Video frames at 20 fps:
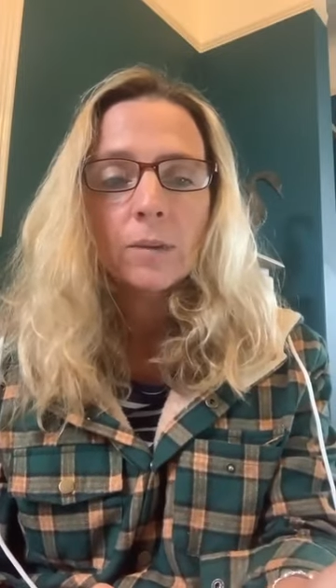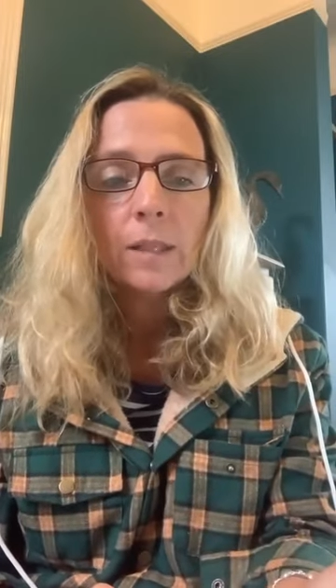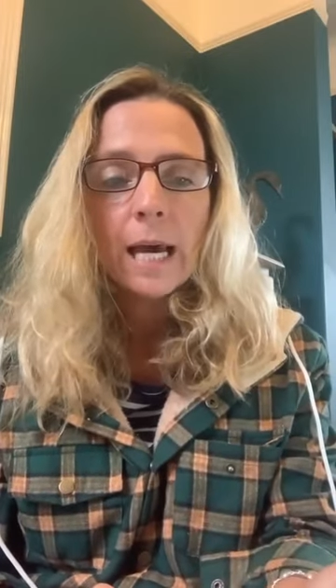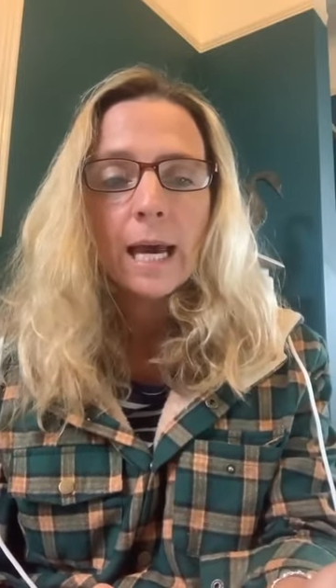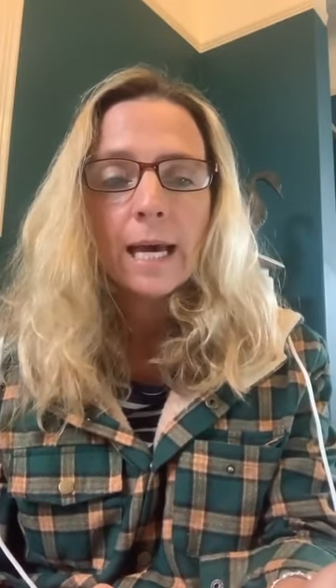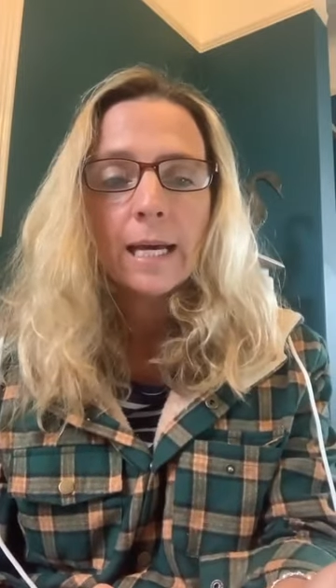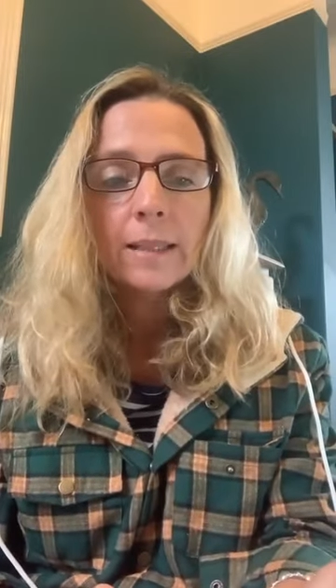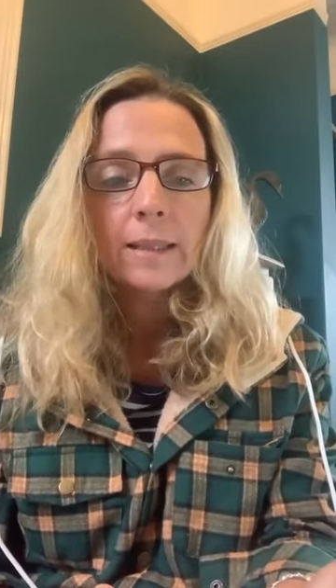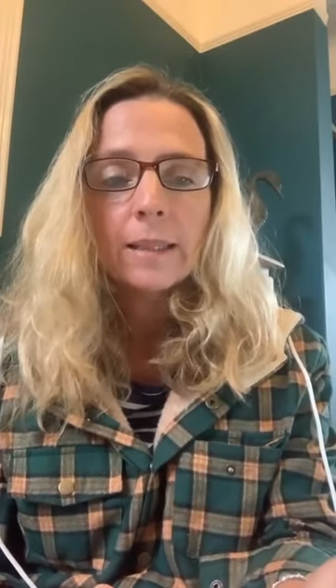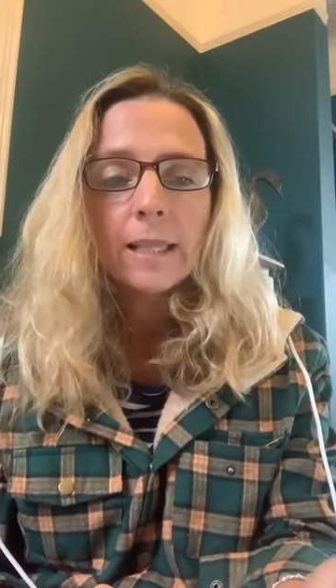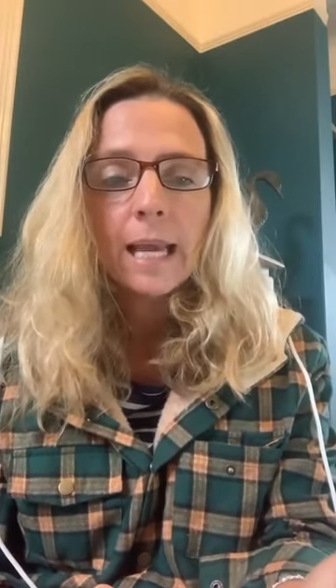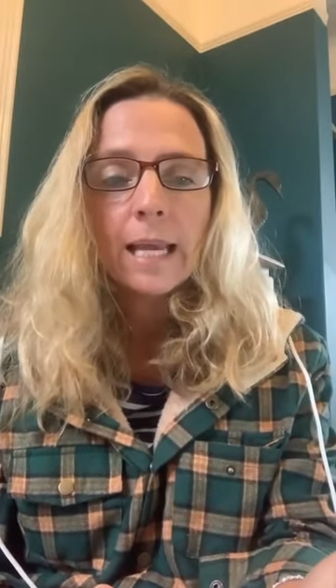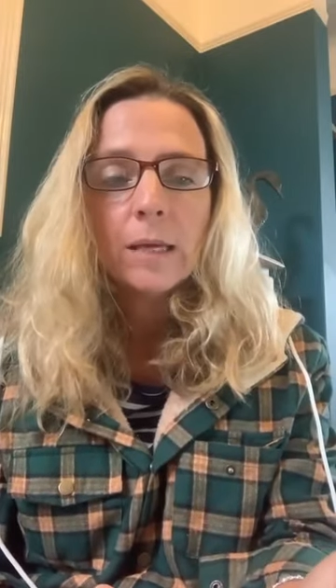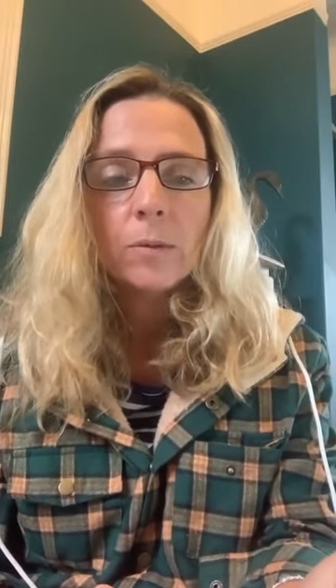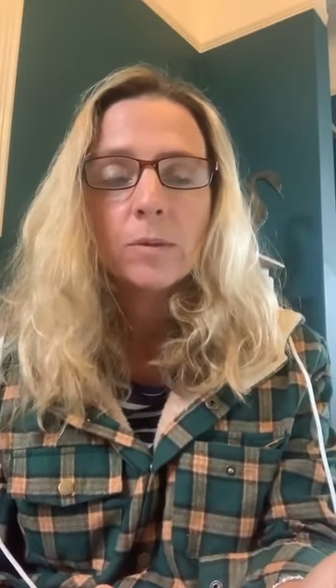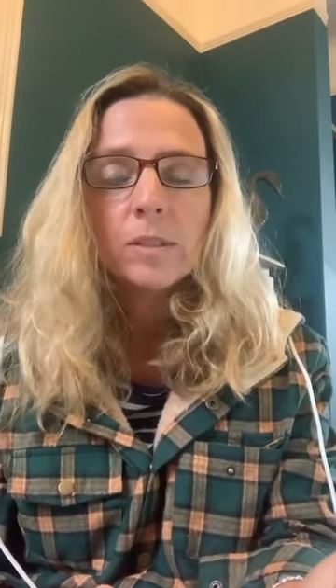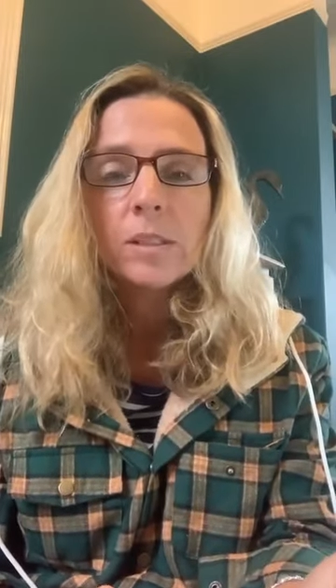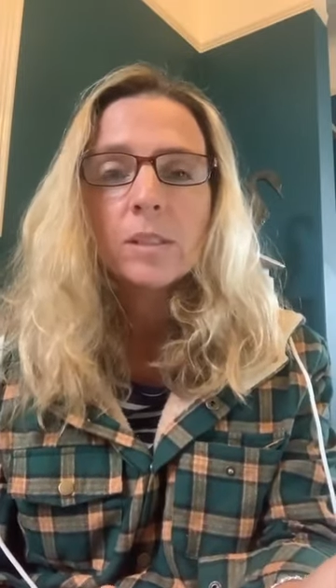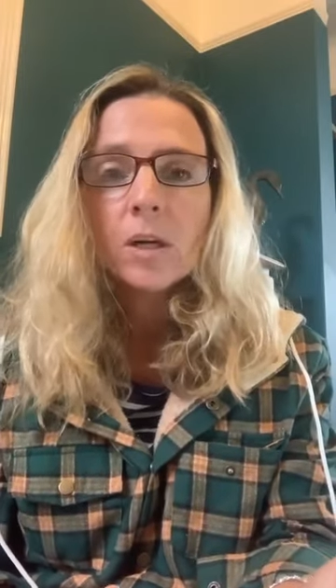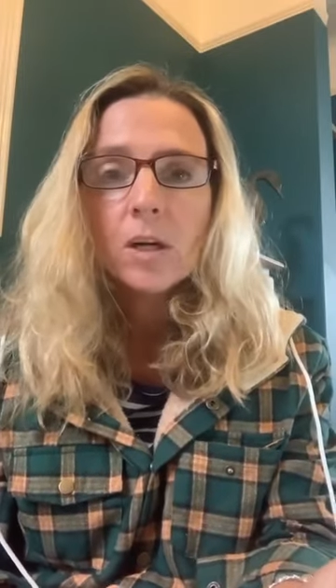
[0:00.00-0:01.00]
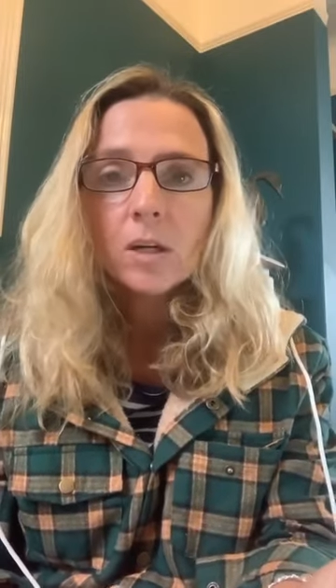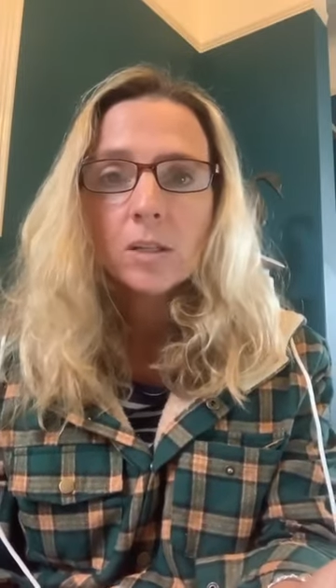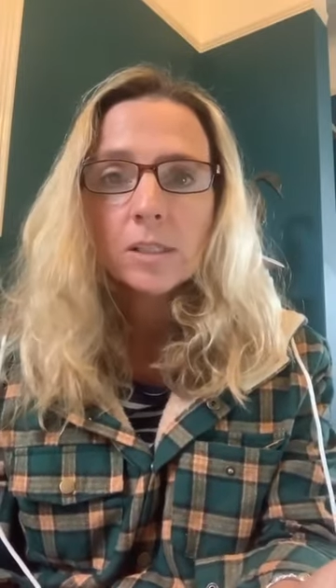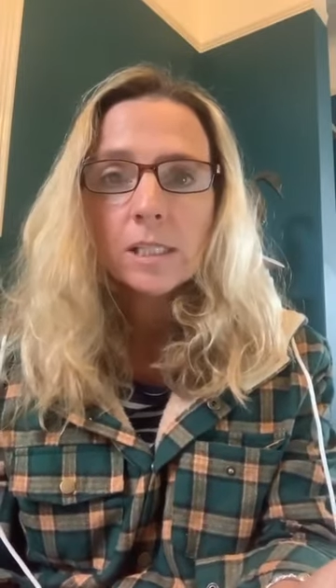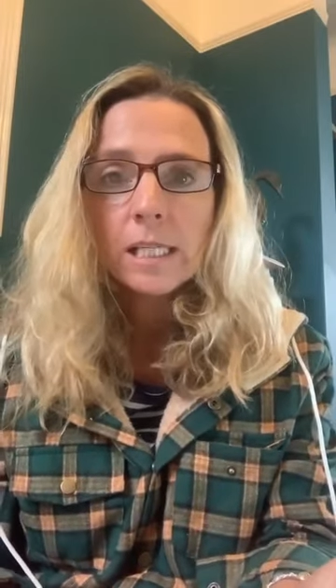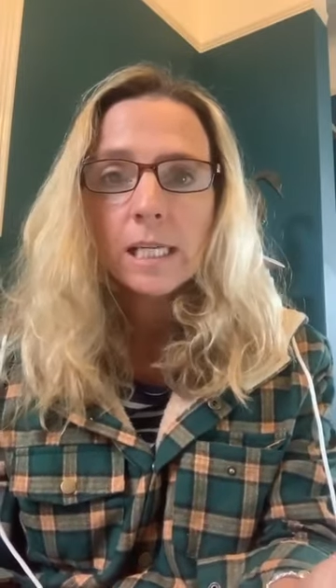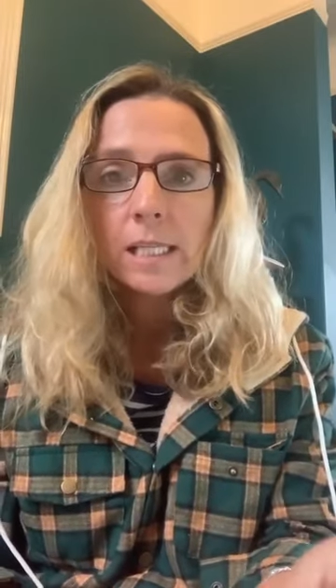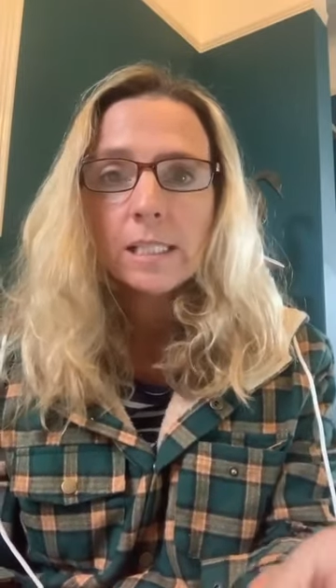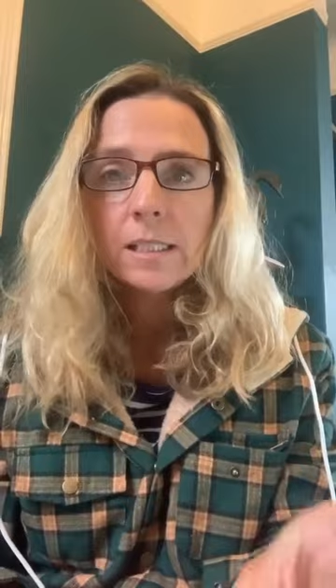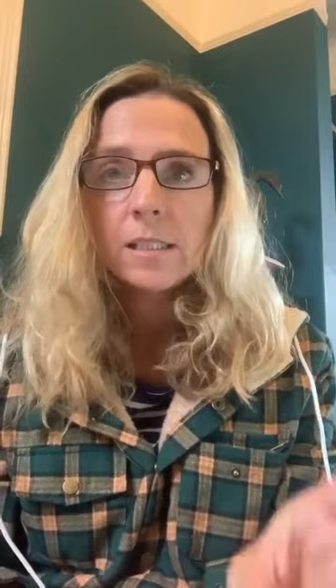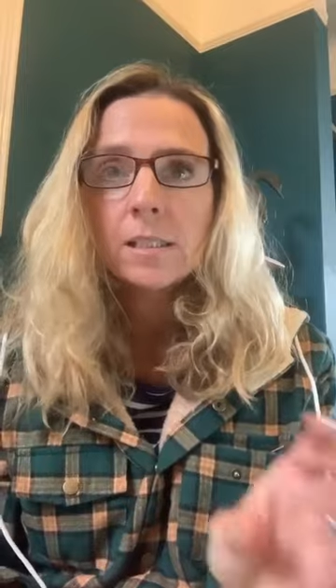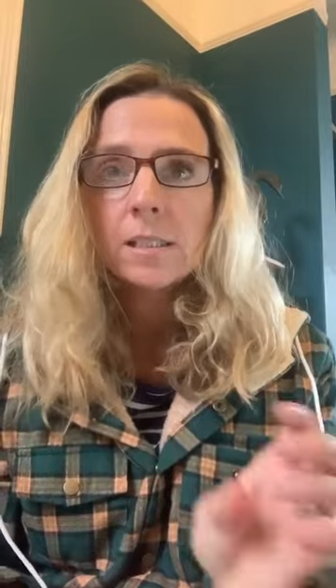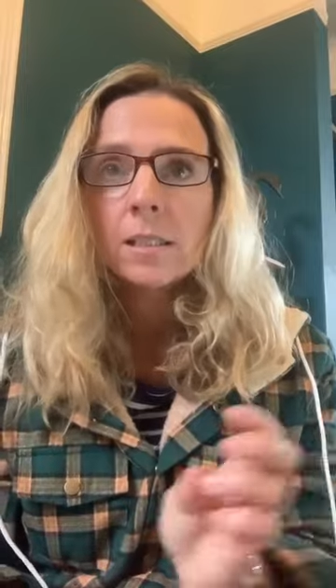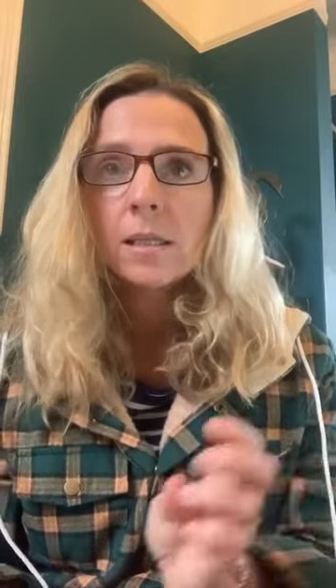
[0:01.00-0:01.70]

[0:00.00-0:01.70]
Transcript: that they were started